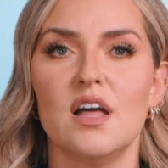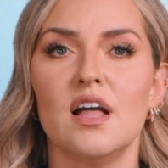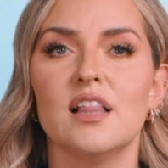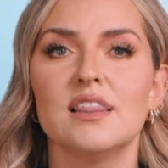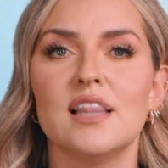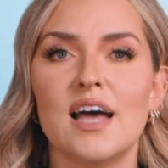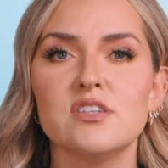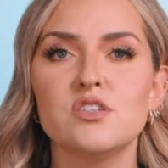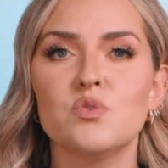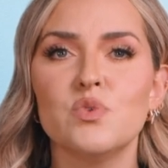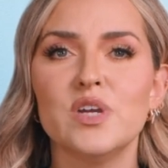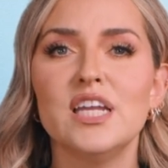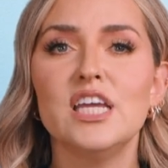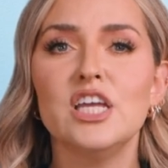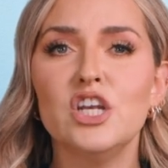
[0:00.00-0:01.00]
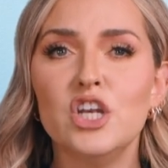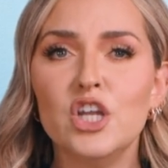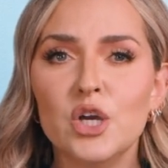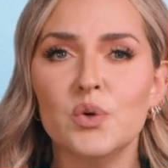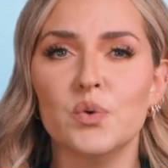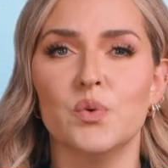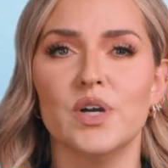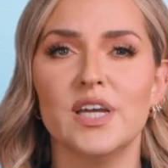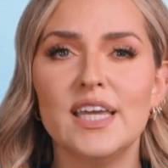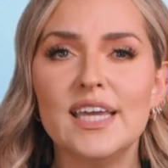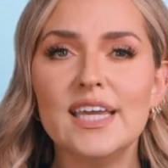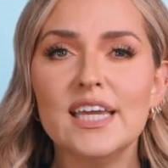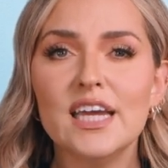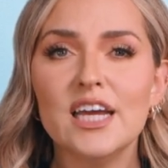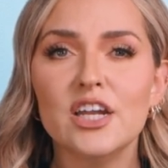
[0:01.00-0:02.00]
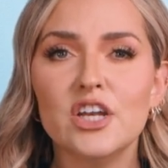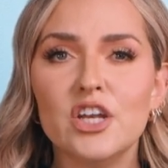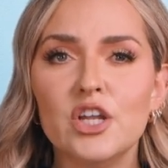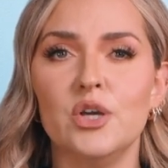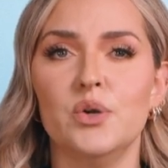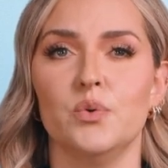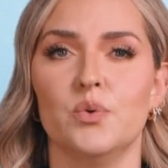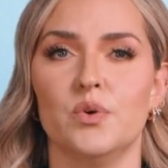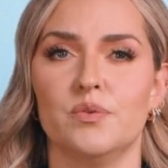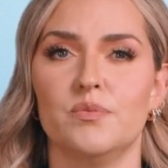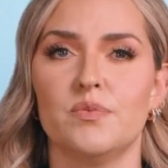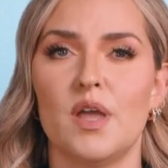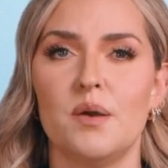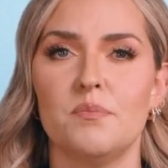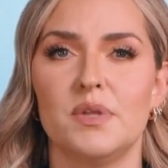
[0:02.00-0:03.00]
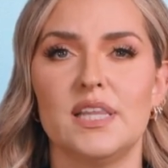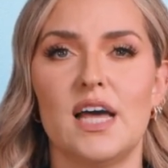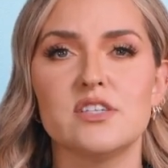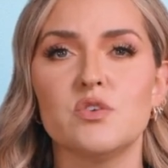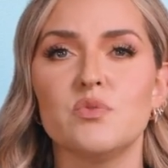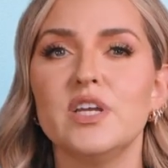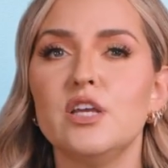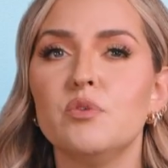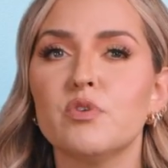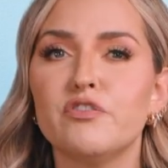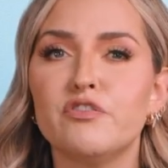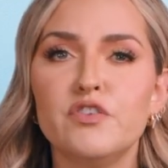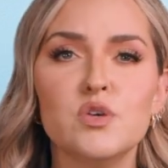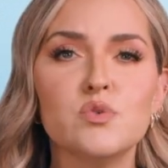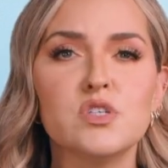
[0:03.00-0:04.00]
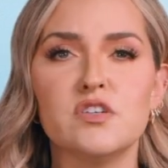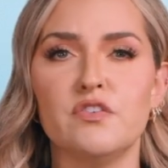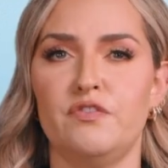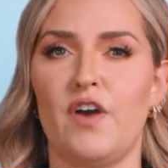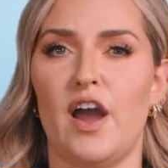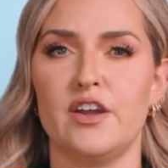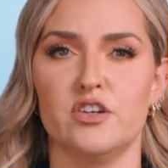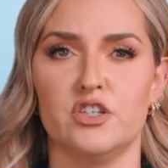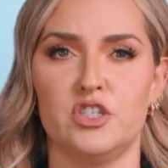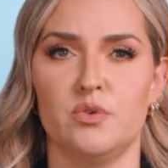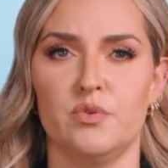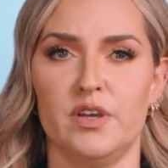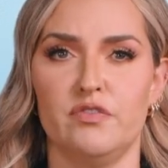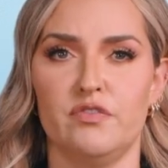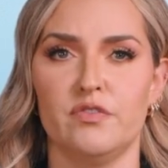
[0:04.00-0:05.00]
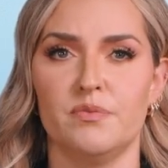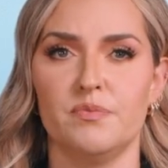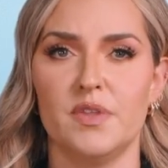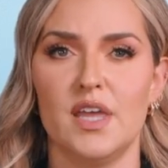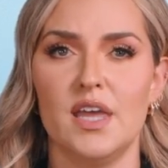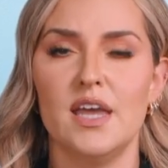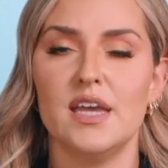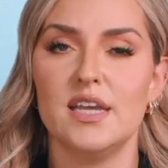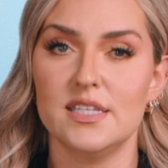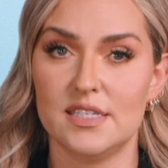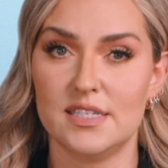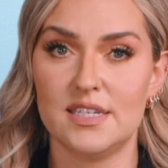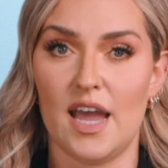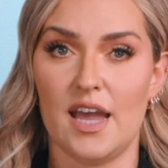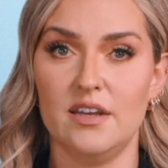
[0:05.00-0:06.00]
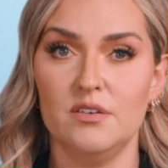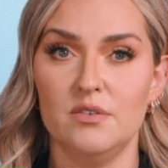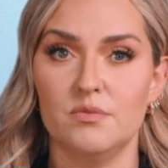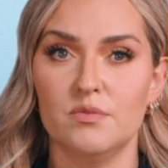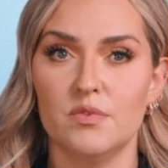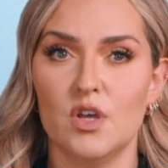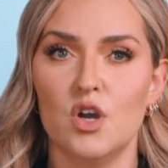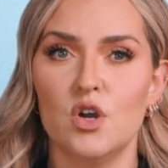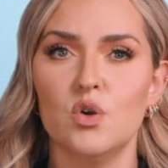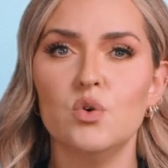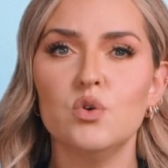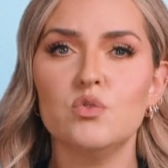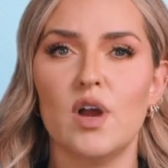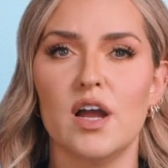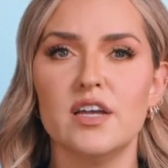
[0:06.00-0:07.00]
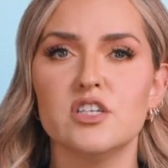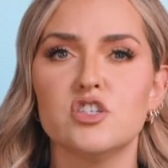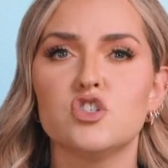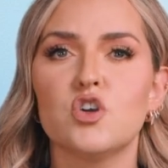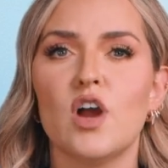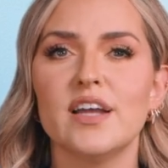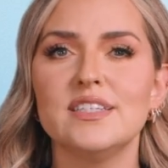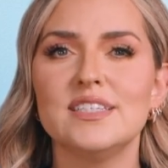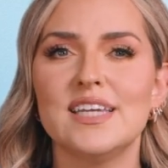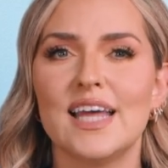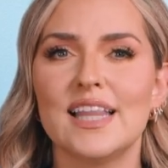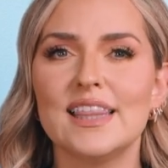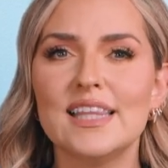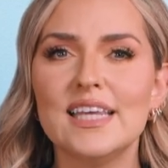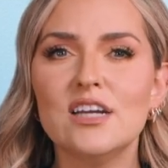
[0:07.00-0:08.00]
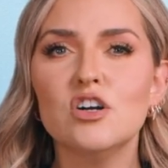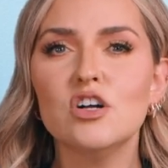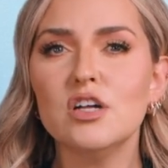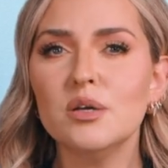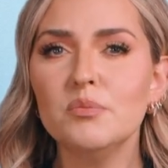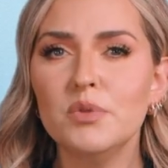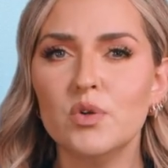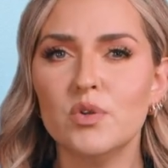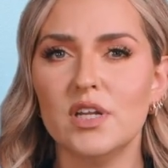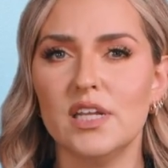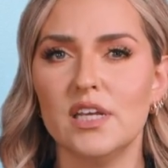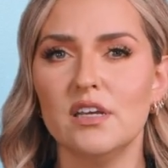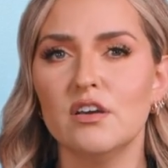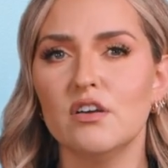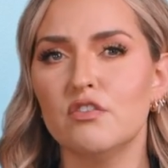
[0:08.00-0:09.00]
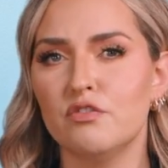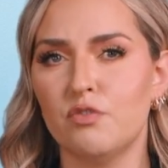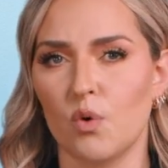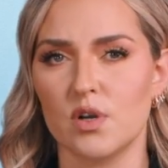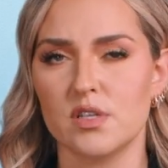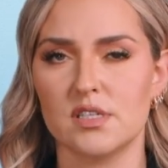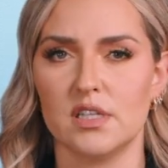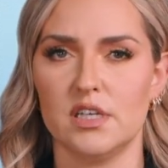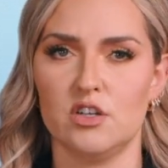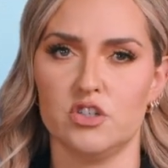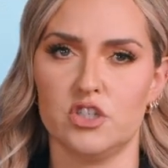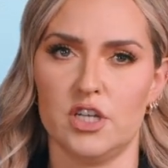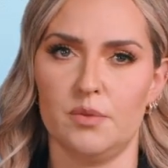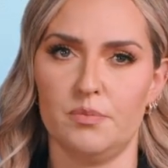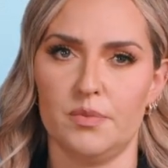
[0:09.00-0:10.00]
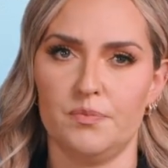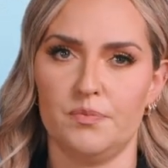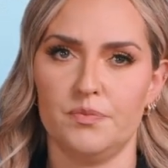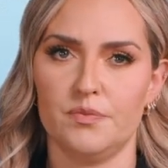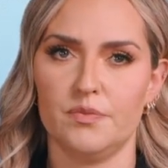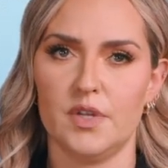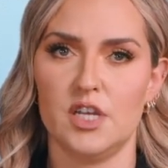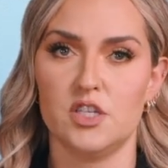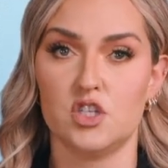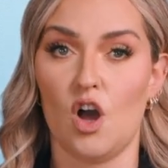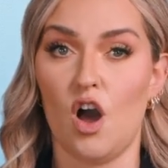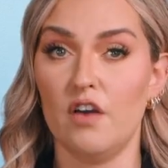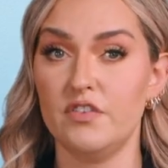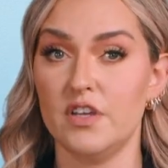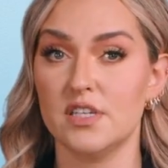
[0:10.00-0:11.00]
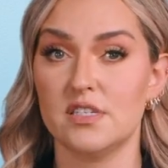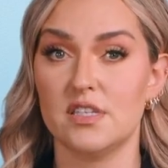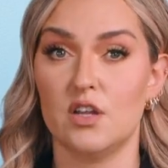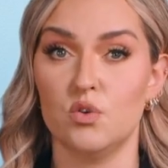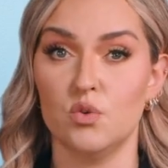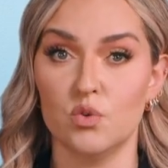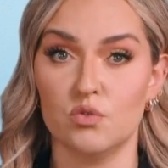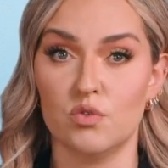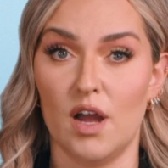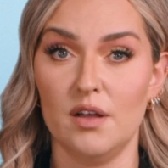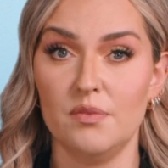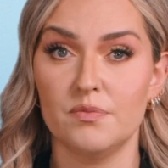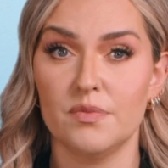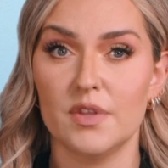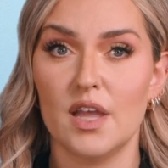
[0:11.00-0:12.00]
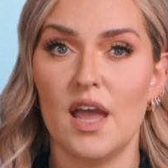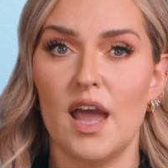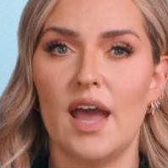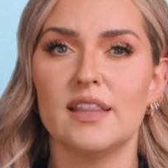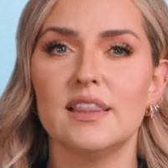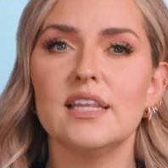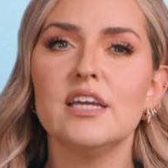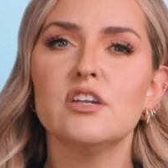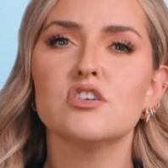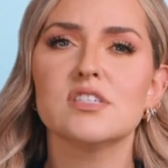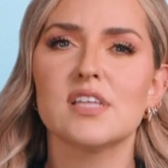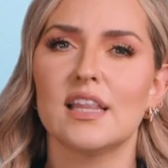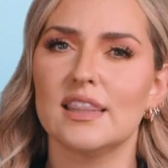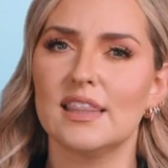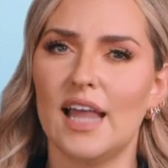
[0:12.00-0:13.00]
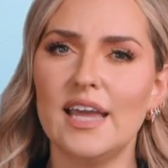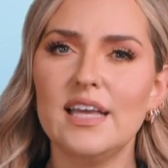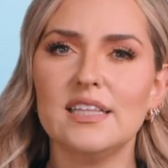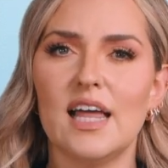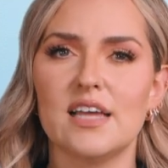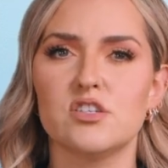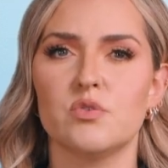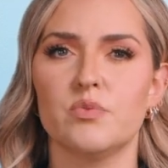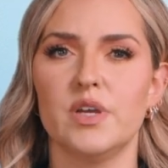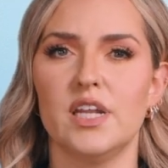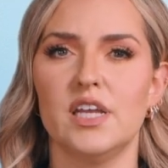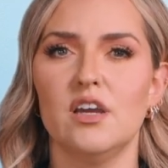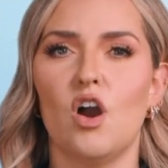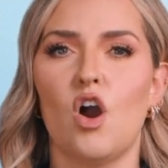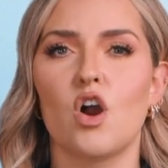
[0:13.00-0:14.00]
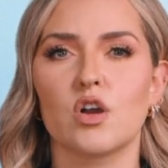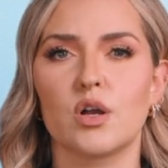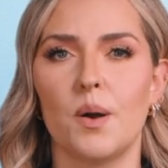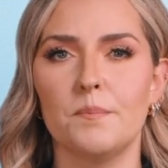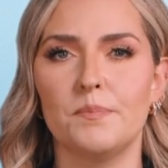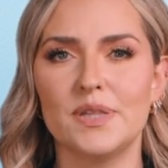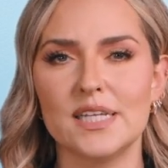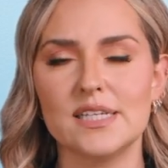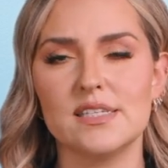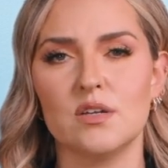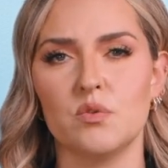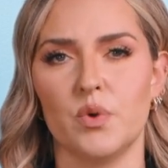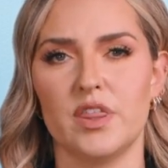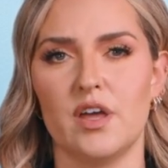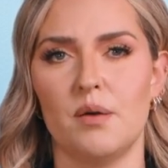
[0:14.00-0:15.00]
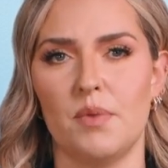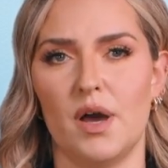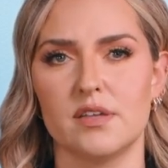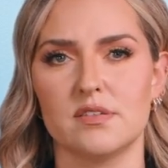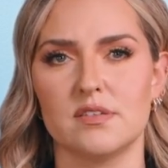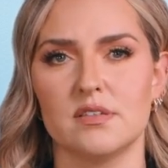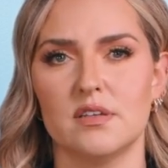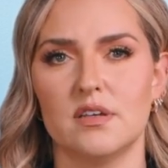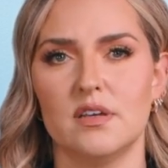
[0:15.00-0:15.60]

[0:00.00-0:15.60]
Lazzarini knew, but Lazzarini refused to fire Sharif. Instead, UNRWA is trying to get legal immunity for its leadership. It's obvious that UNRWA and leaders like Lazzarini are complicit with Hamas.